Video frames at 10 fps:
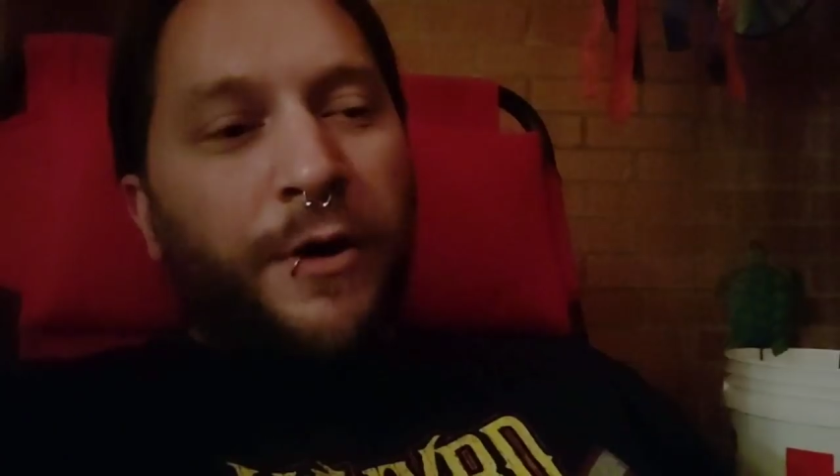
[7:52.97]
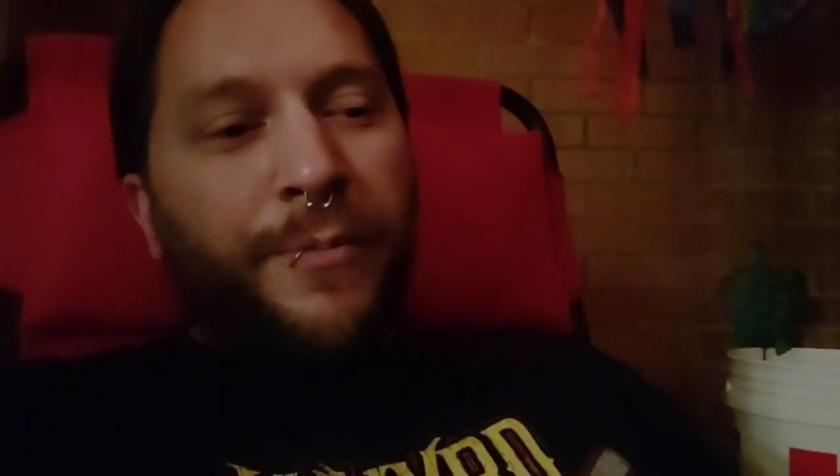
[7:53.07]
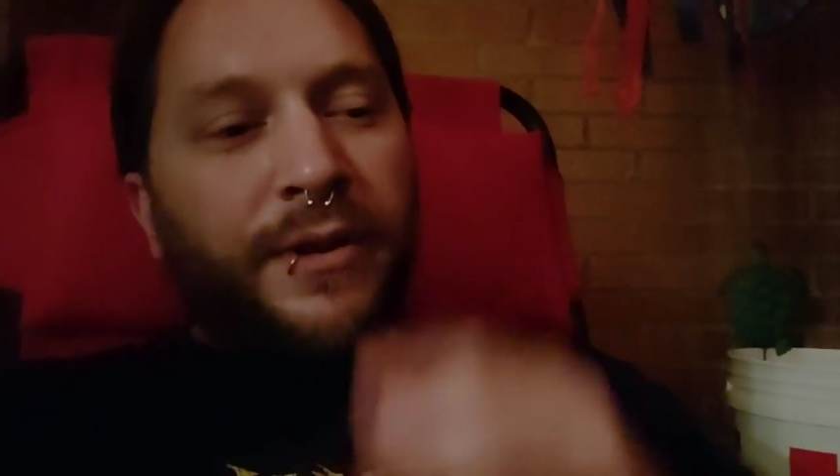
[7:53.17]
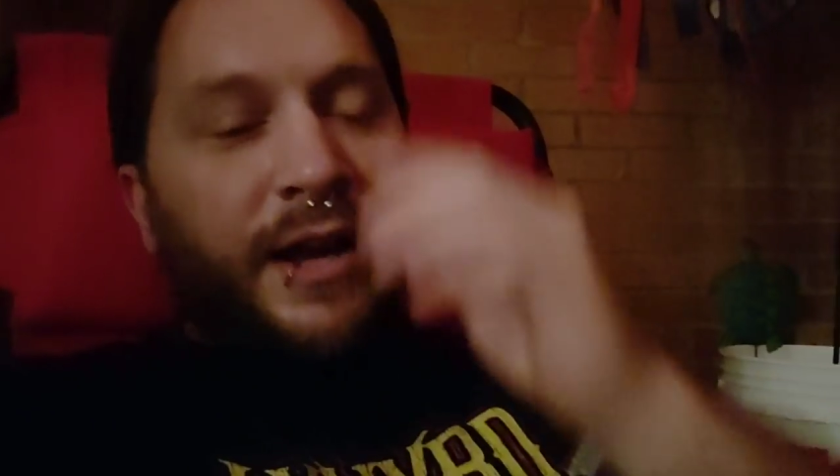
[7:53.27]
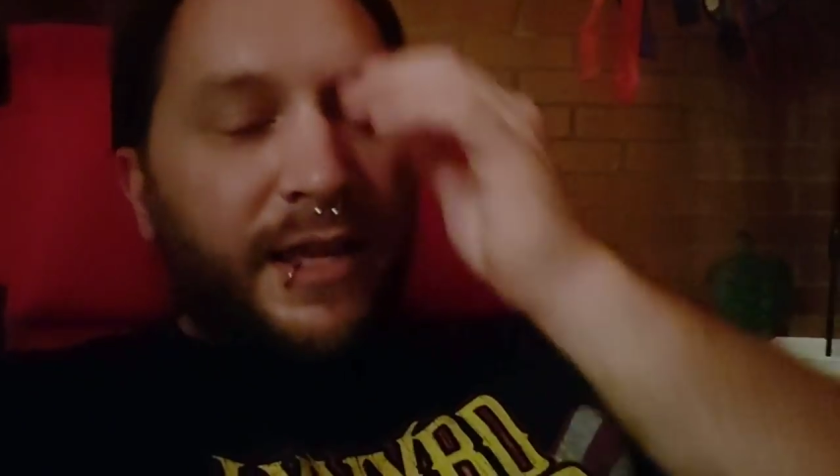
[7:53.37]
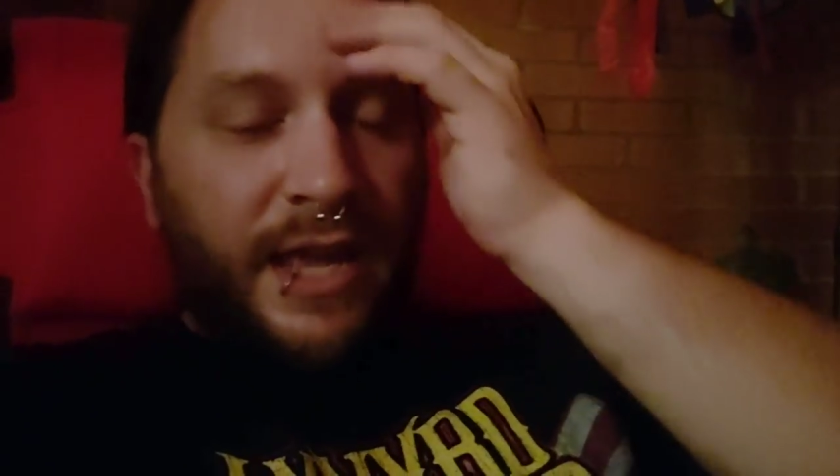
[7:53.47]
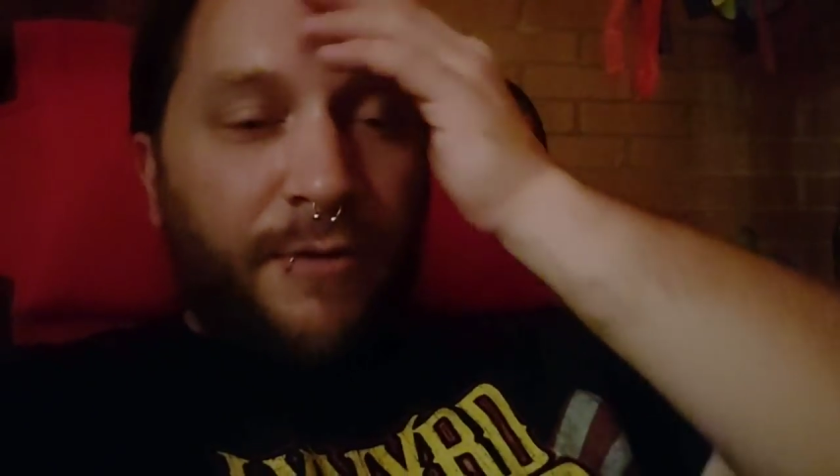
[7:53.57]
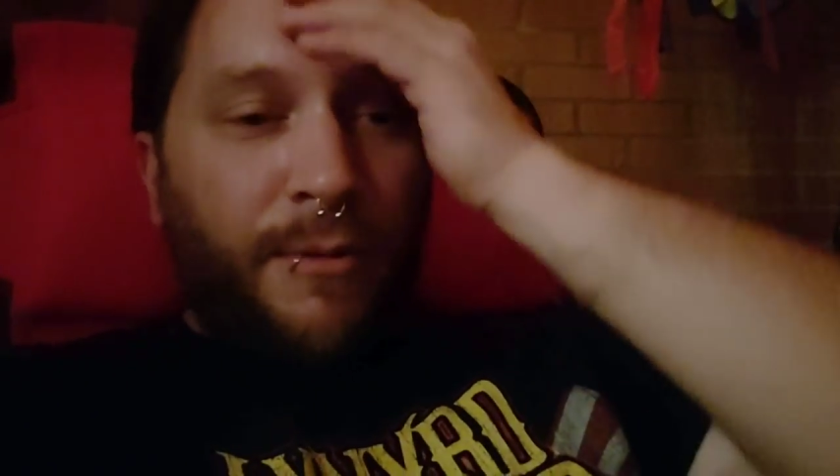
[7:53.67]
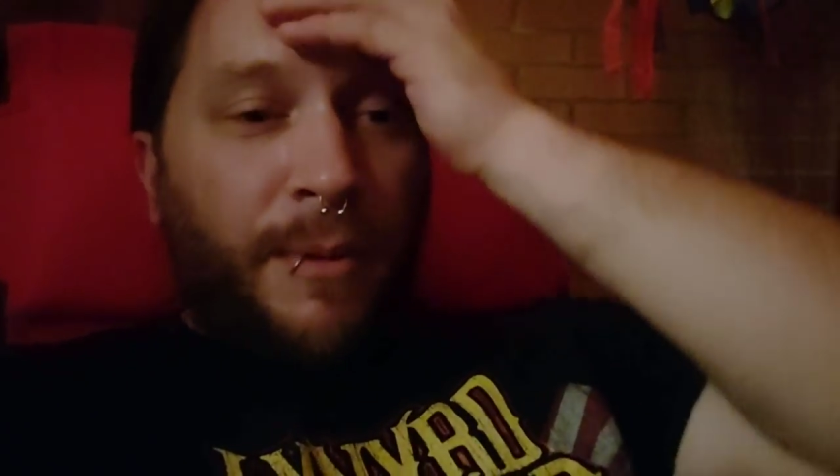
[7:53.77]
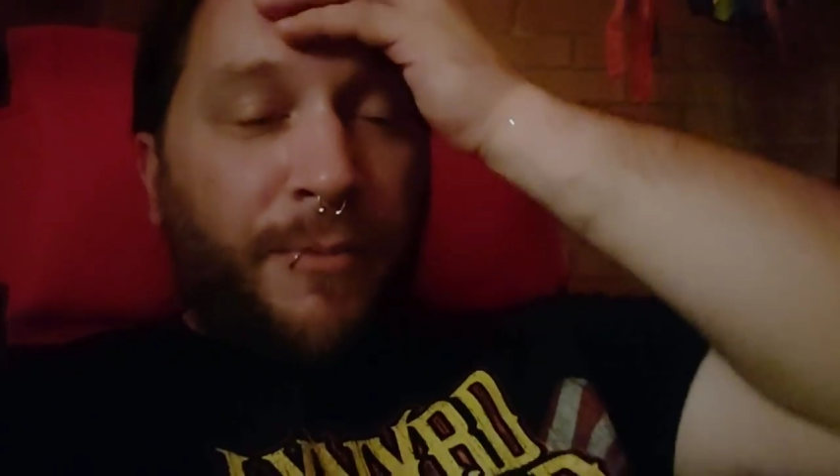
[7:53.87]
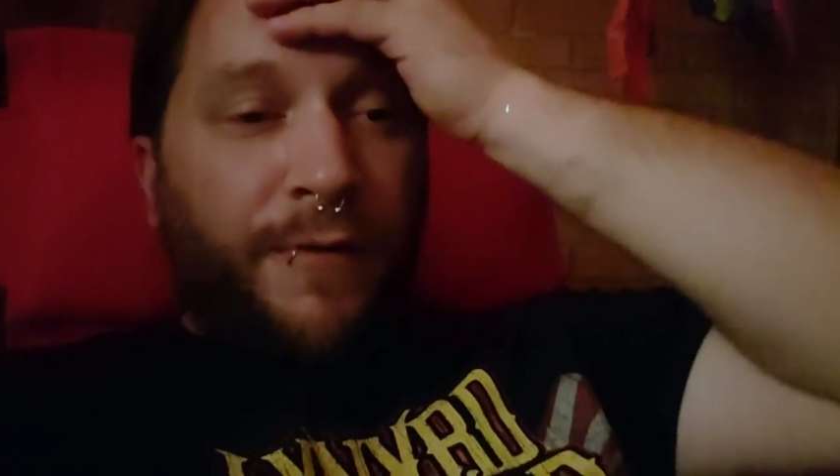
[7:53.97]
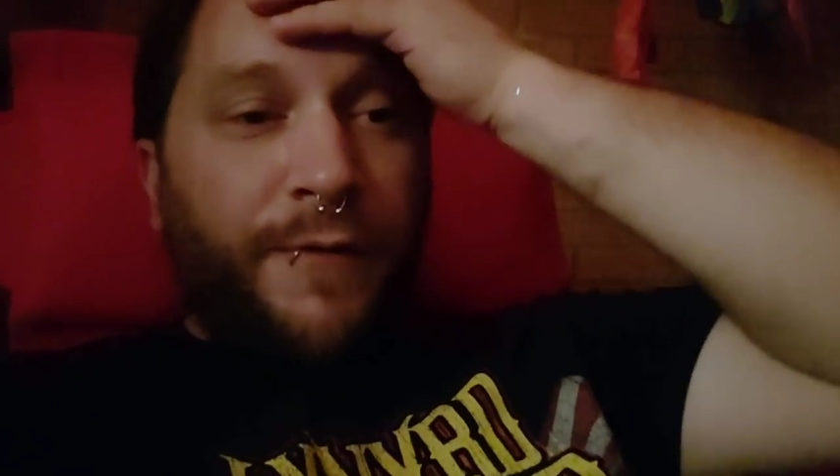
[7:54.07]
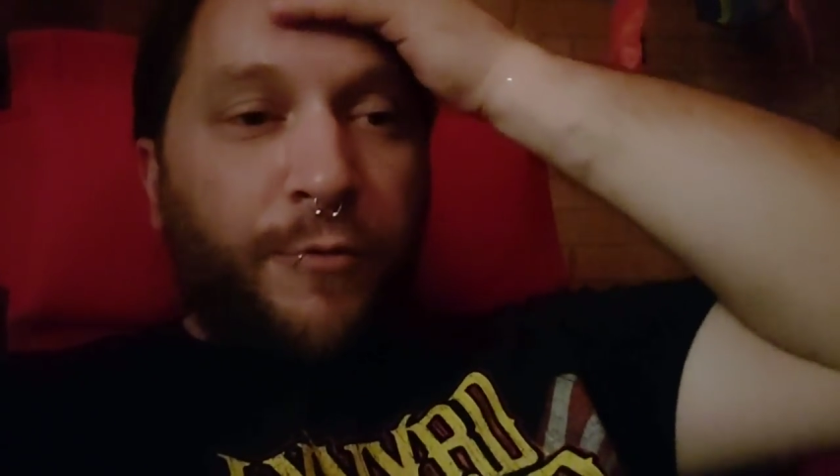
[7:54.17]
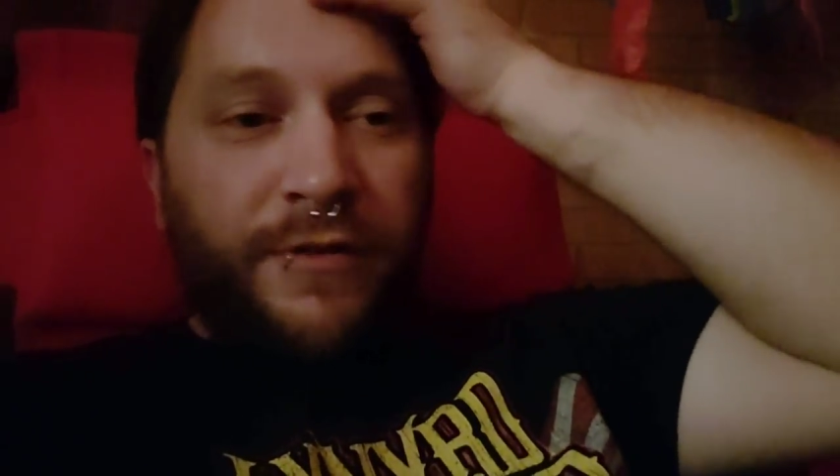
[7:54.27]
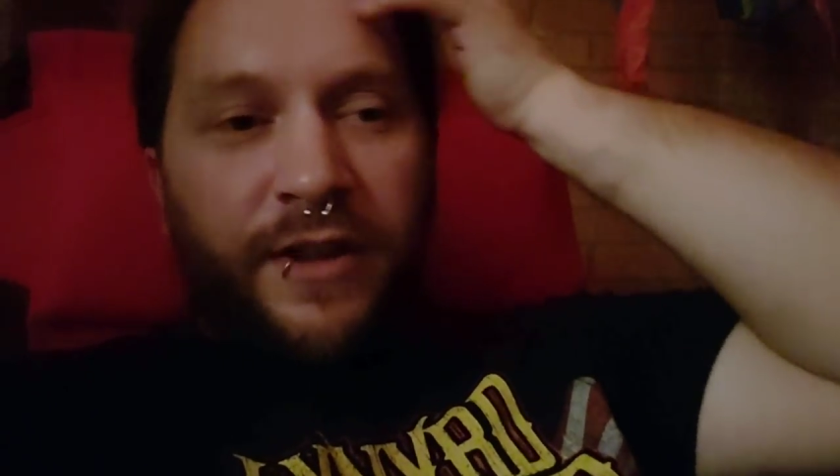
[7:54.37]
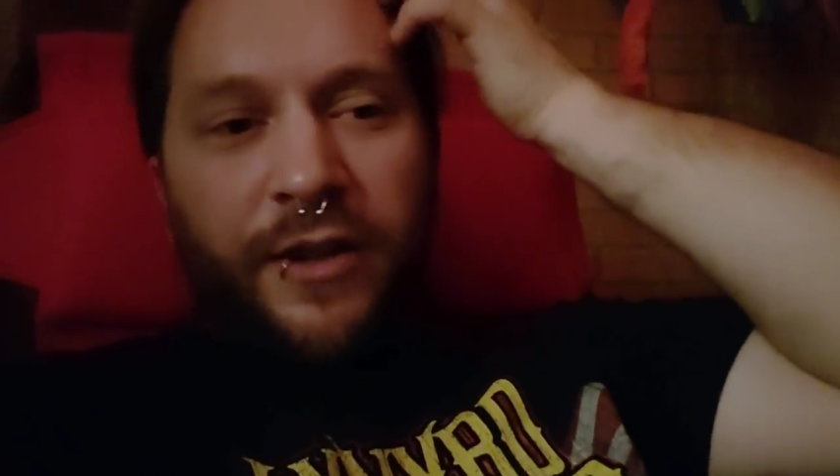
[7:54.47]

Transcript: while, but I can't remember if it was